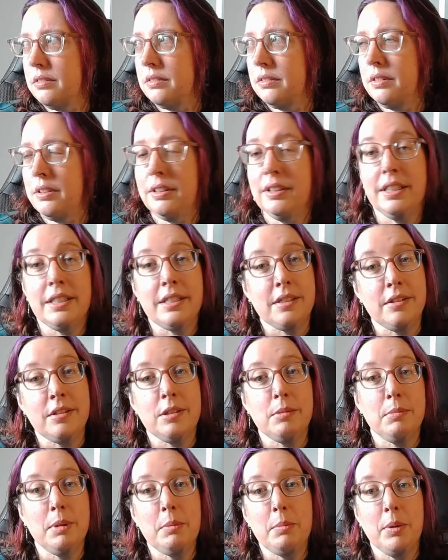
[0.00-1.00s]
listen to
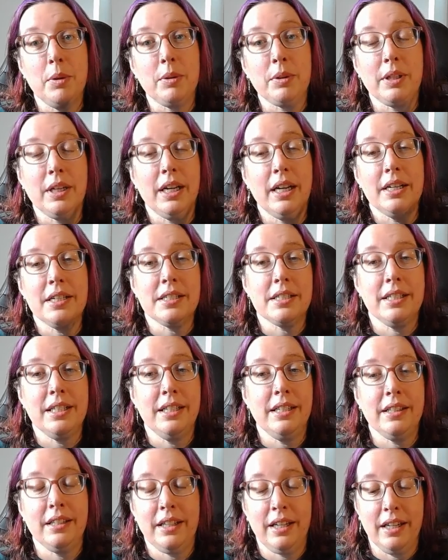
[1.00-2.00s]
my podcast and
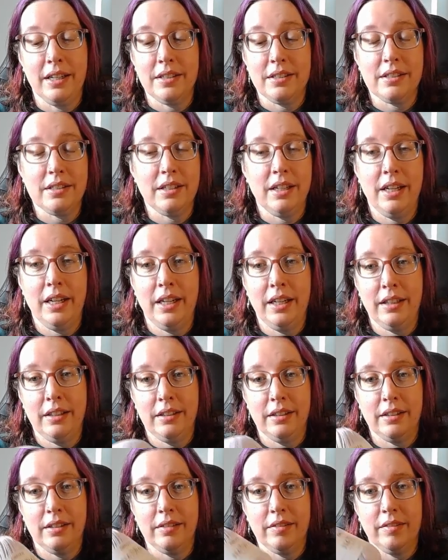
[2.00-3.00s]
anything else
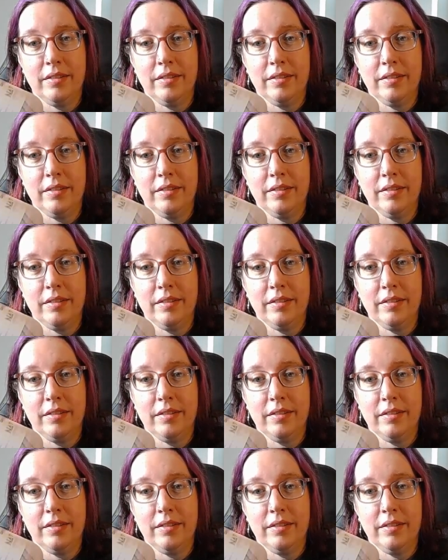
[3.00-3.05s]
and